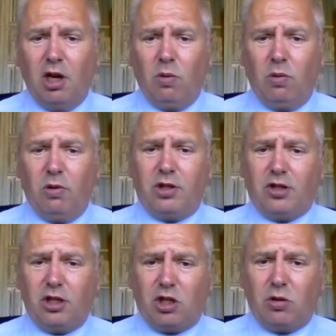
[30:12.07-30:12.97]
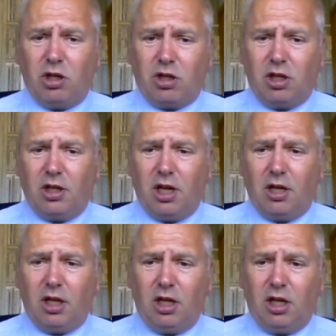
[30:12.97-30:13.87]
What was the situation in
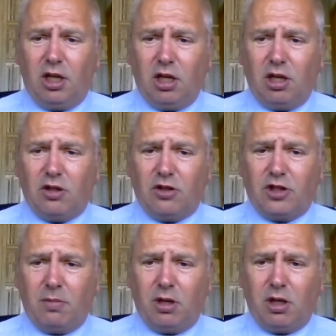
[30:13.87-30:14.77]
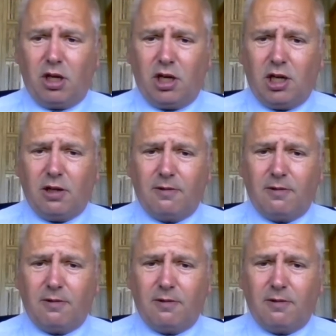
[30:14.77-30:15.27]
LA? Is it similar, Greg?